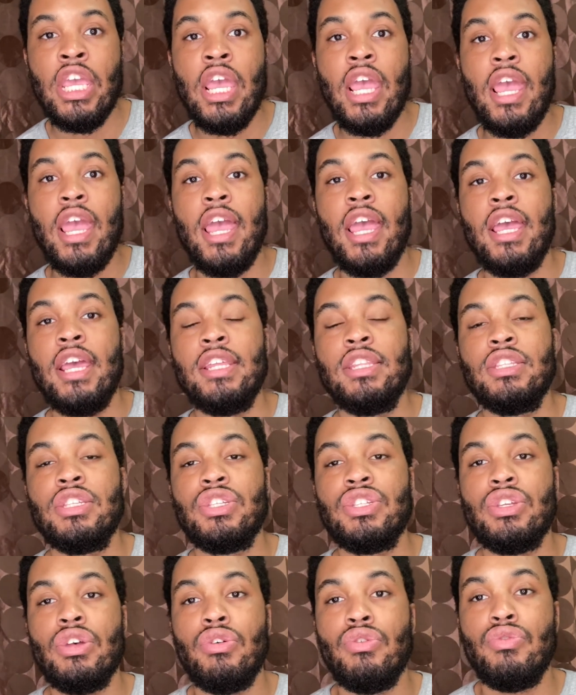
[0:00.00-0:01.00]
And
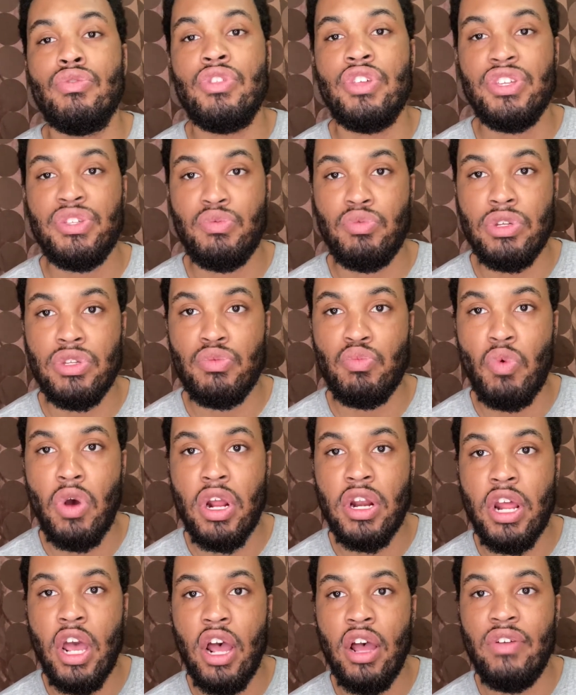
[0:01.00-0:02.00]
so this was
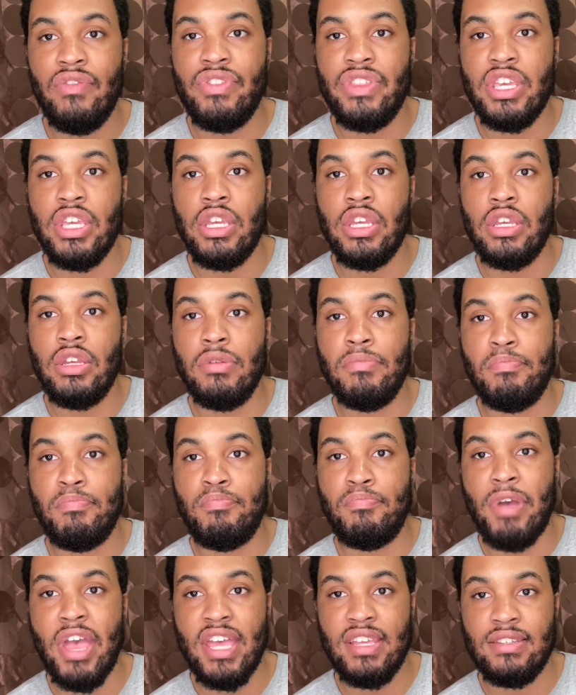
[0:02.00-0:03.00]
one of the
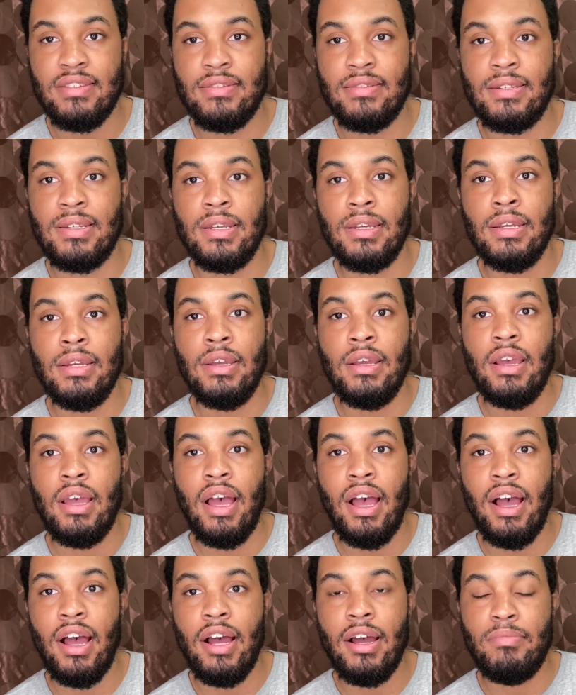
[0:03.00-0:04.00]
best
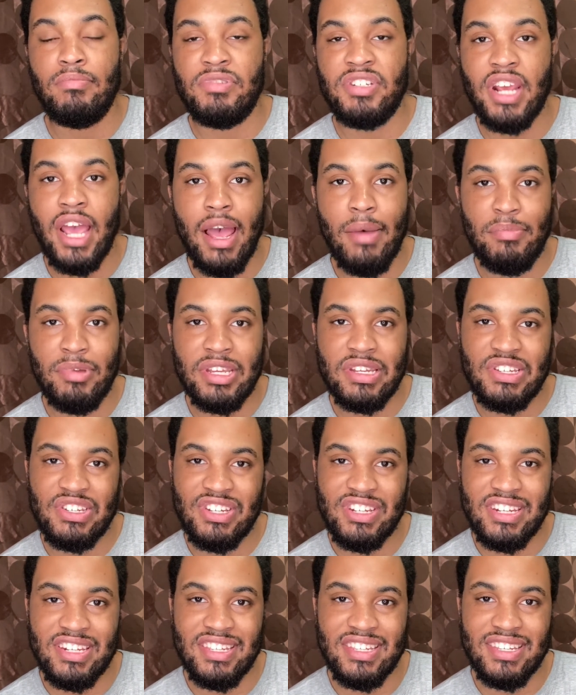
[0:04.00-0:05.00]
topics
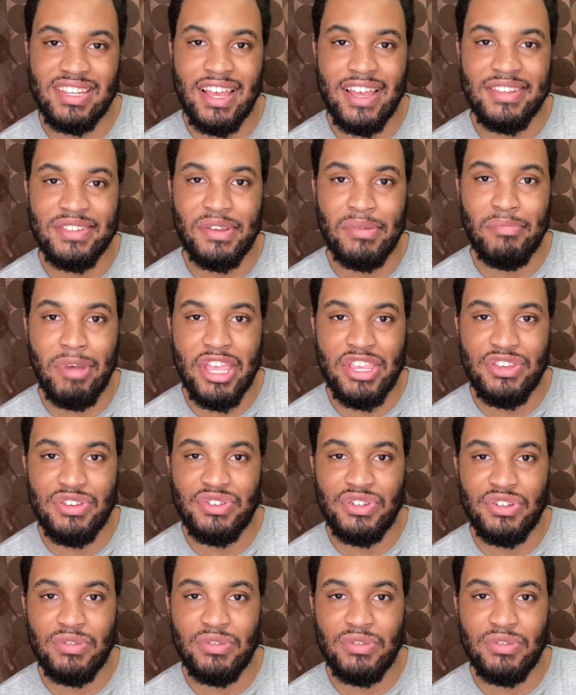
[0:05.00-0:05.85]
to discuss on my YouTube